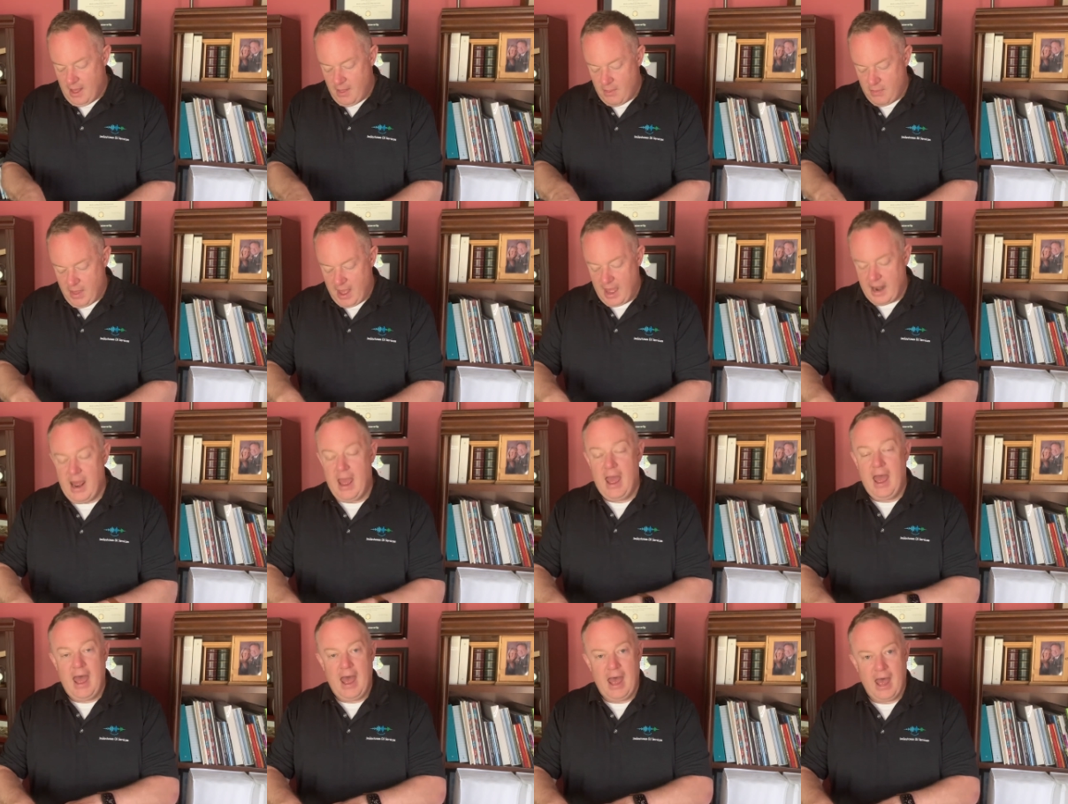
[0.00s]

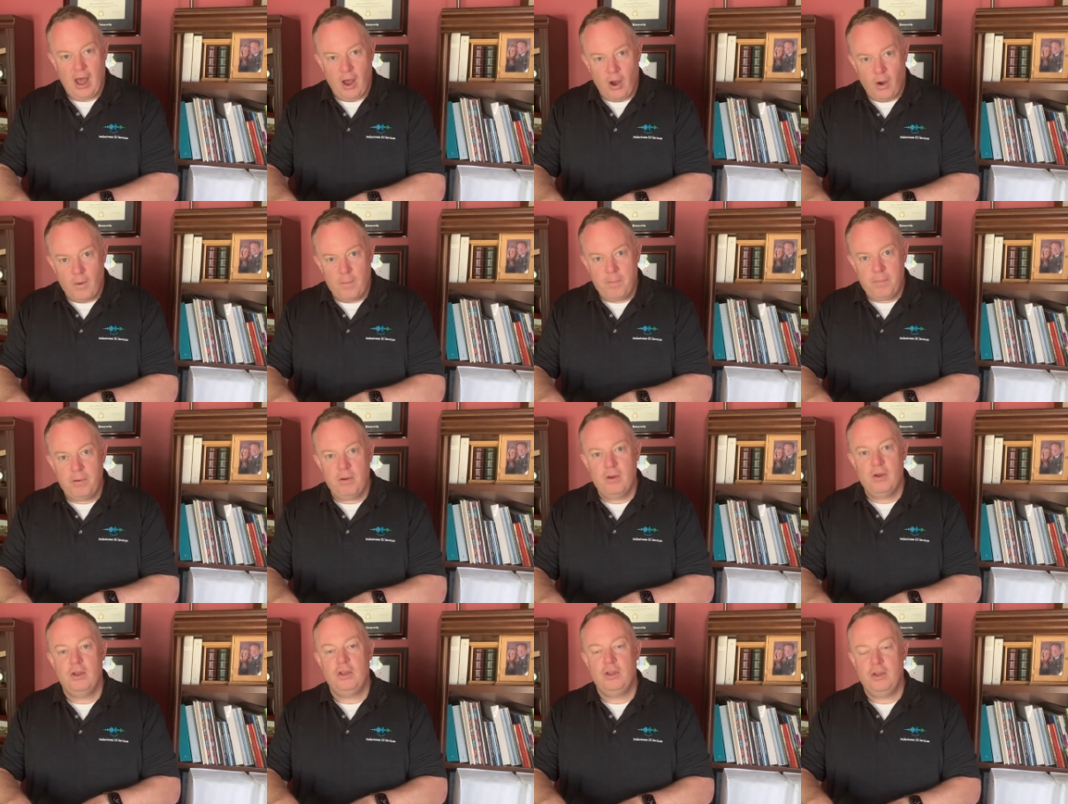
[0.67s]
that
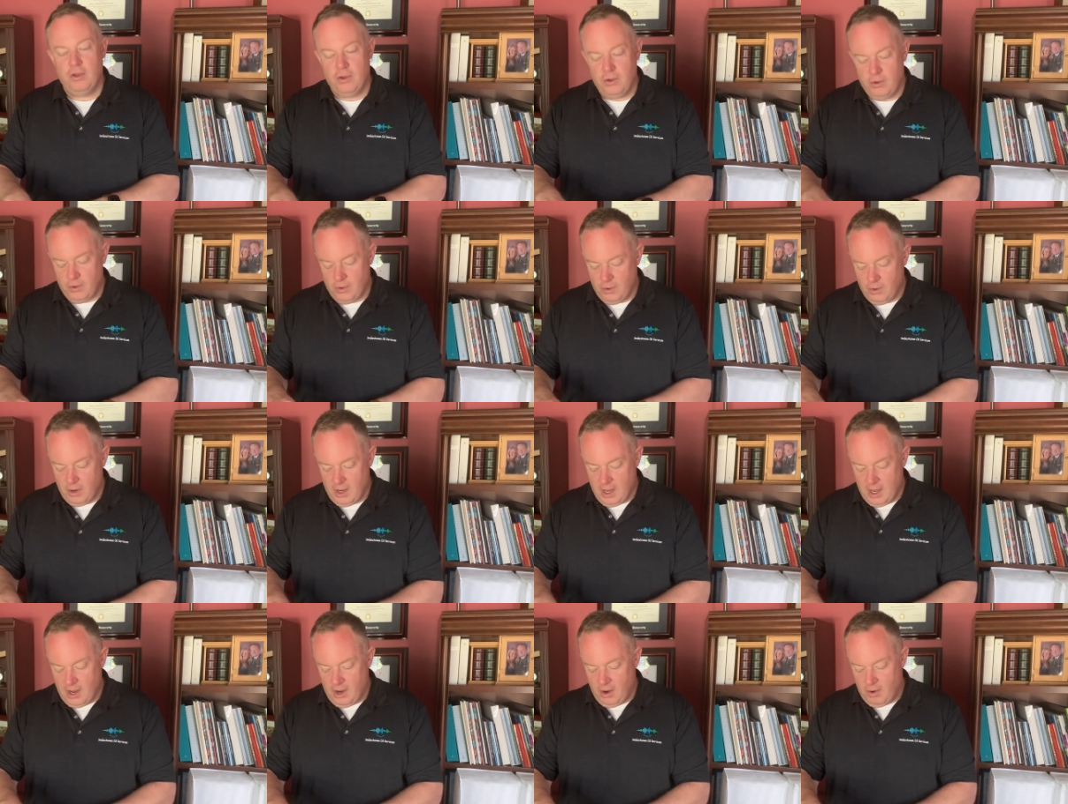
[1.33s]
help
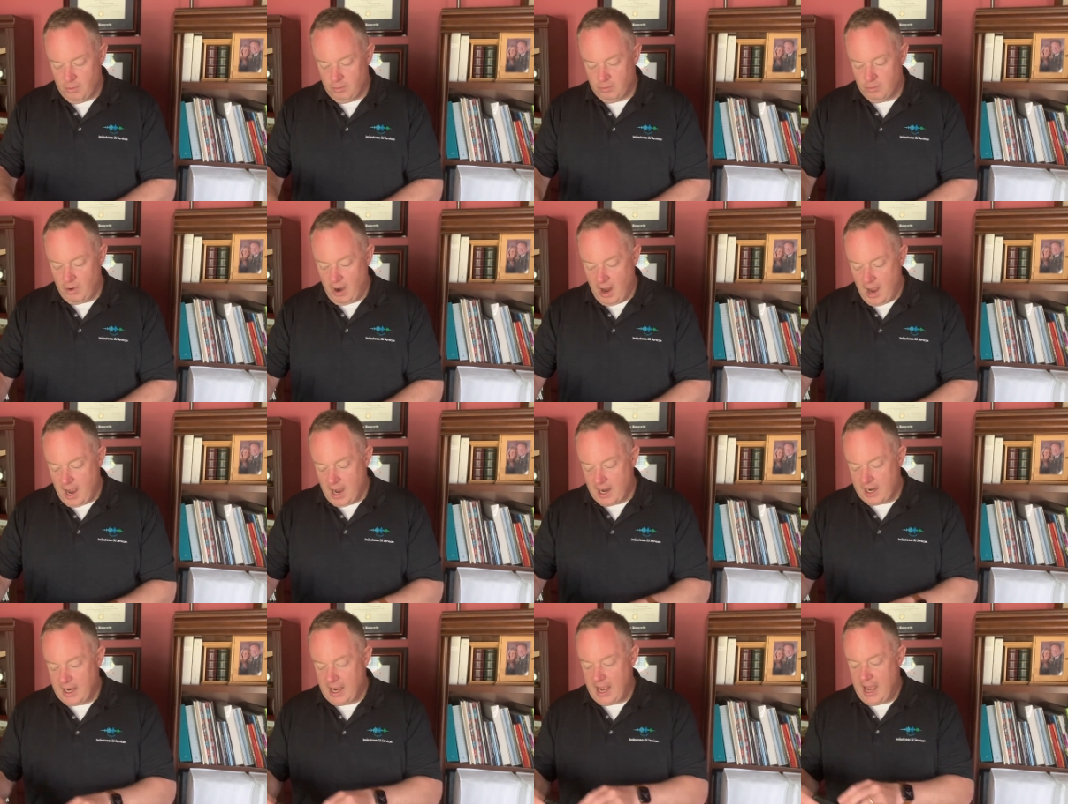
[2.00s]
you
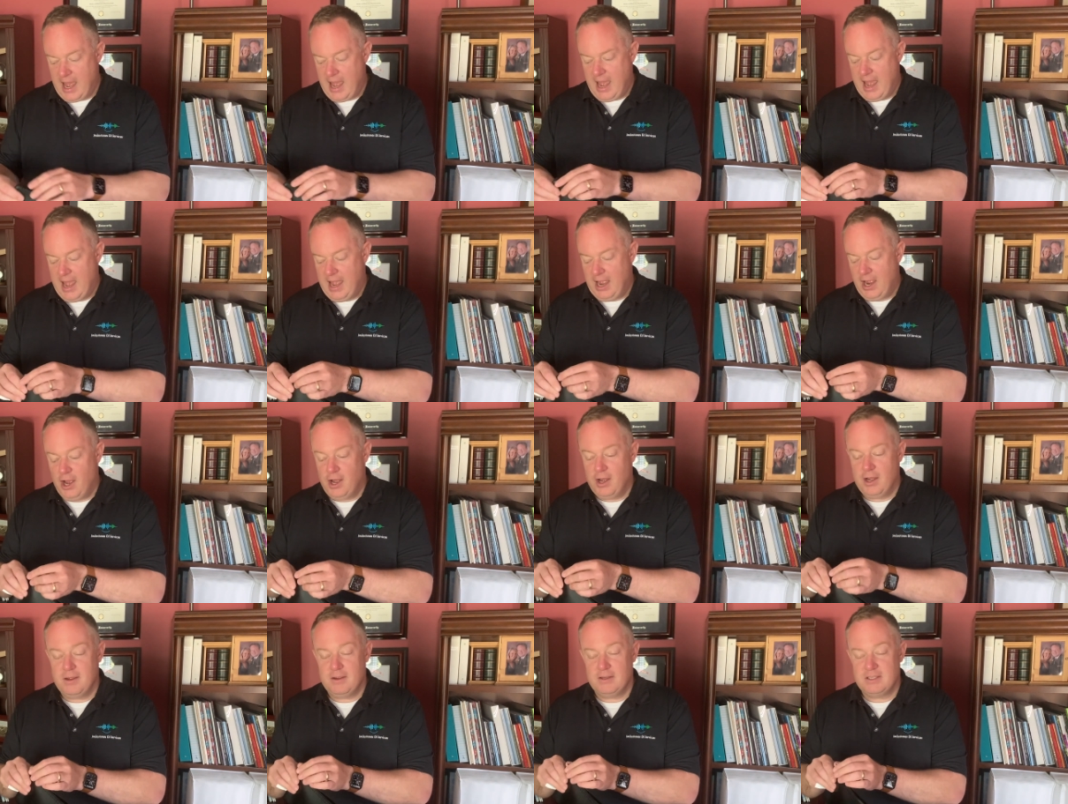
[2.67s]
rock
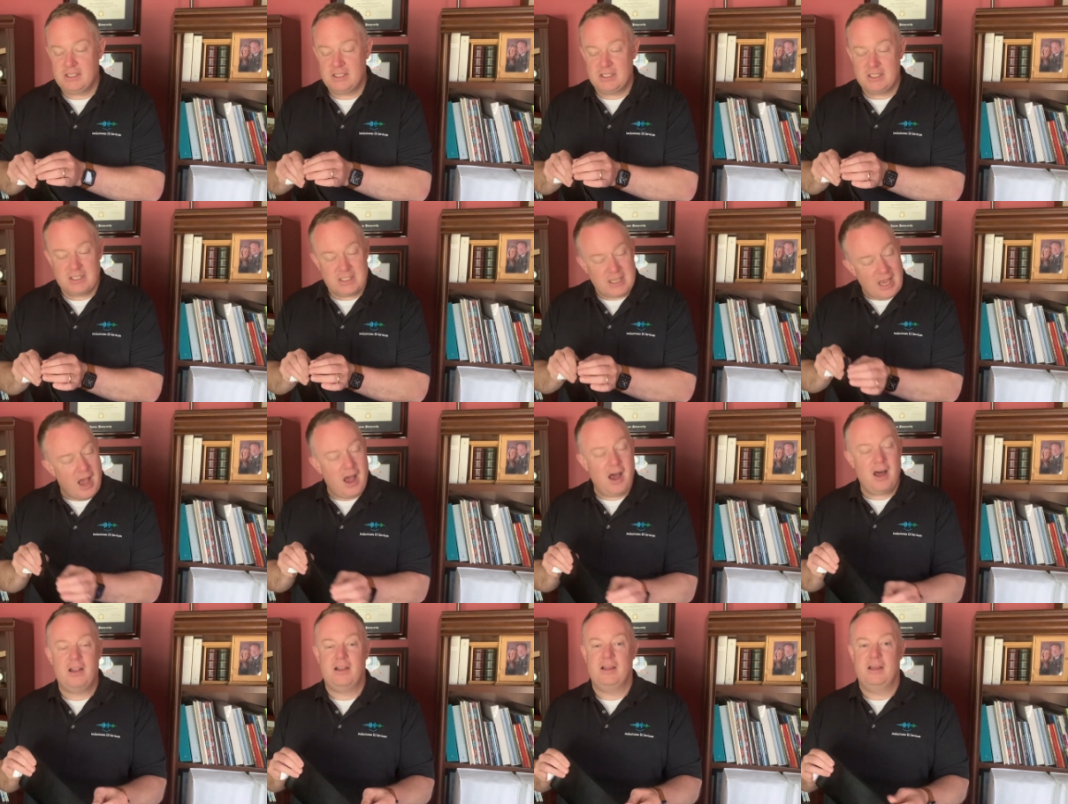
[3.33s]
a
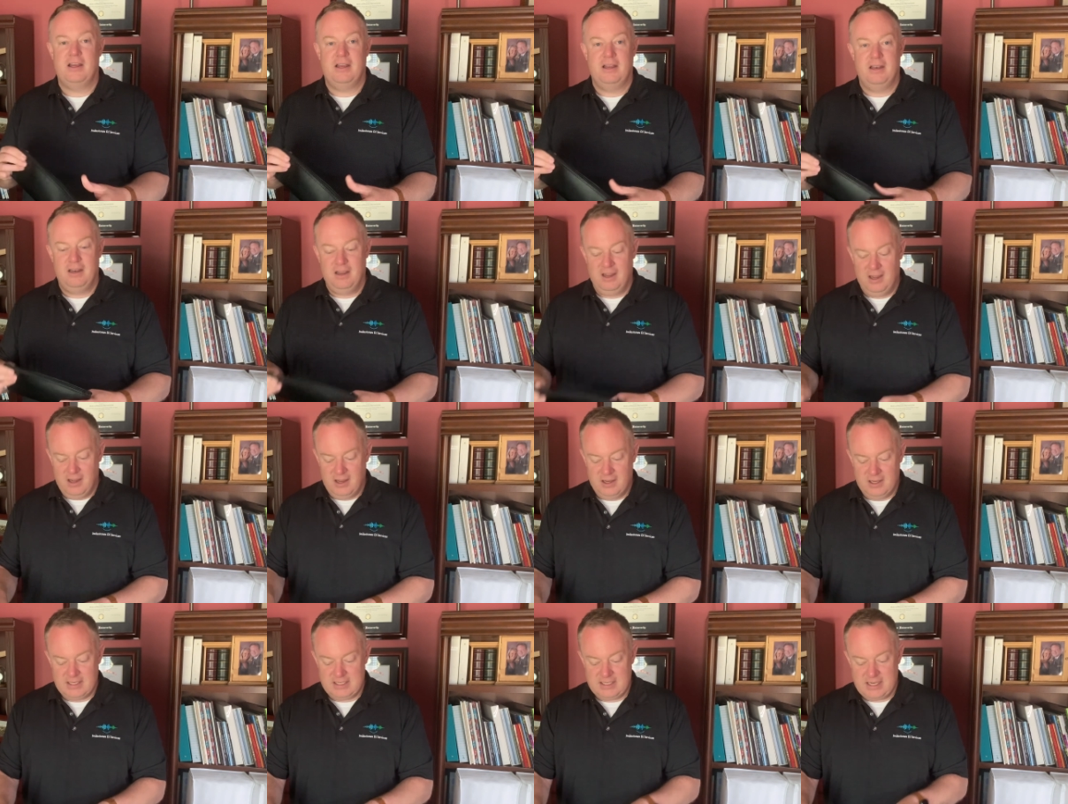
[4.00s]
solid
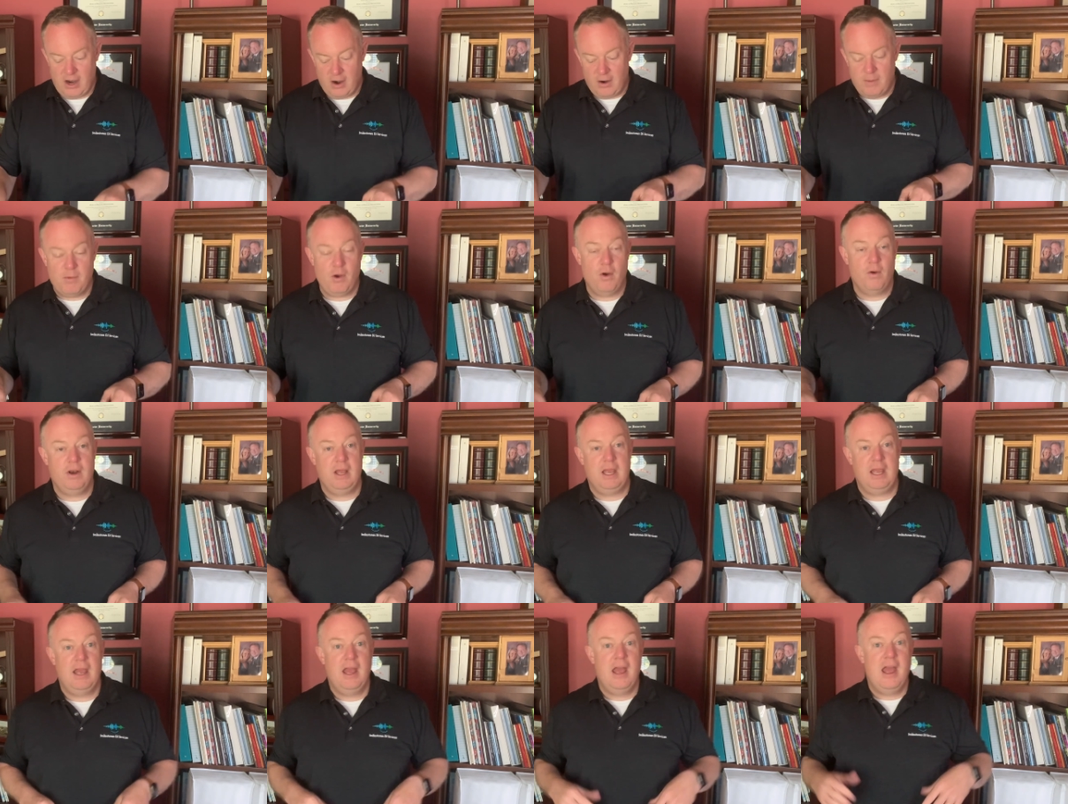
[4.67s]

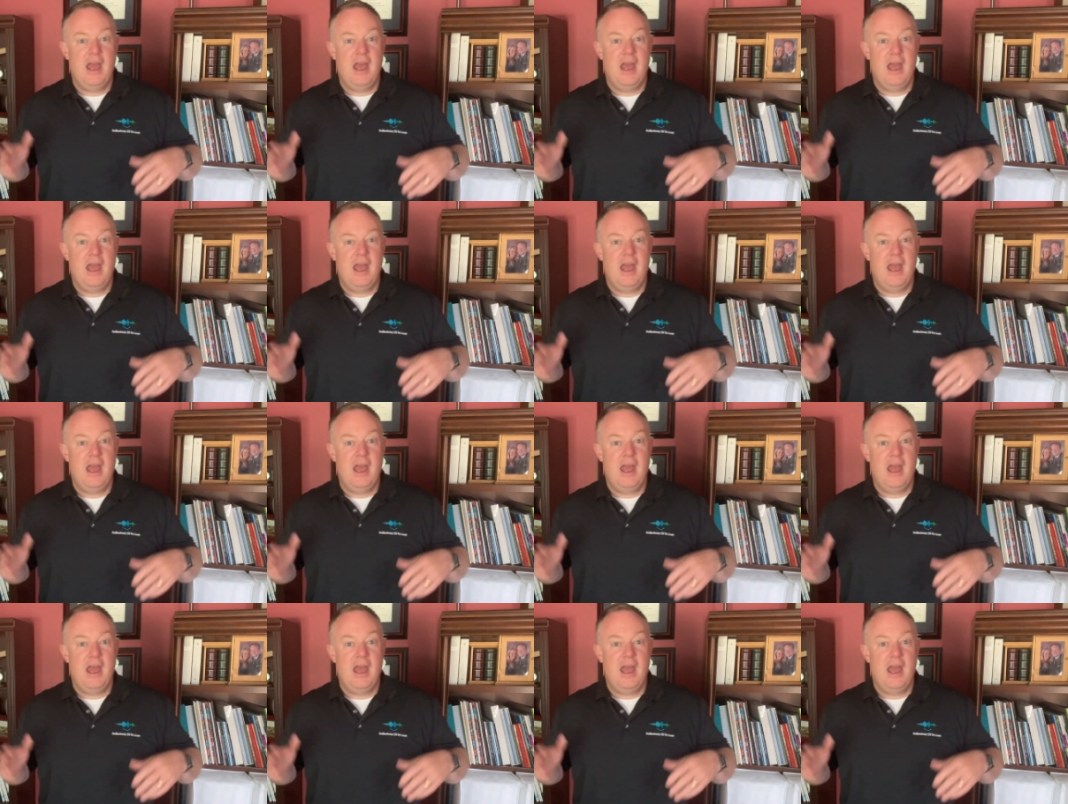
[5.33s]
ceremony